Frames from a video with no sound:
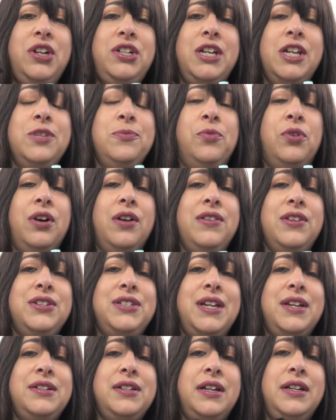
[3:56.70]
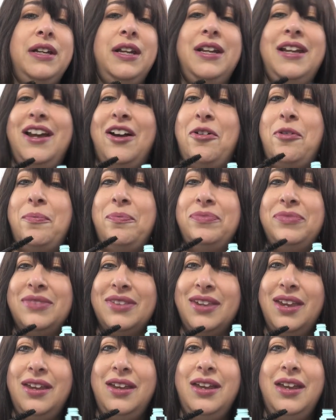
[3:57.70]
has more of the scent on it.
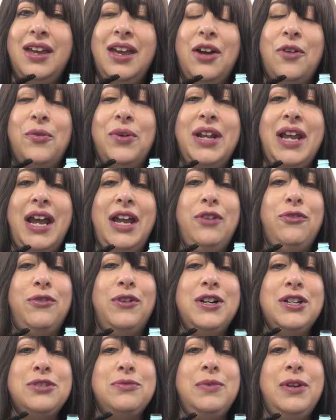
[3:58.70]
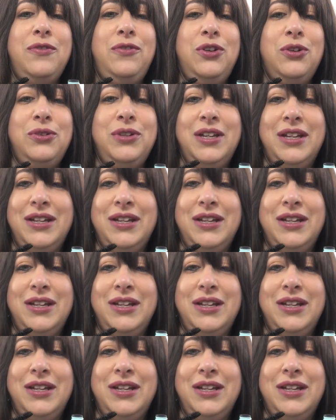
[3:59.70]
When I first reviewed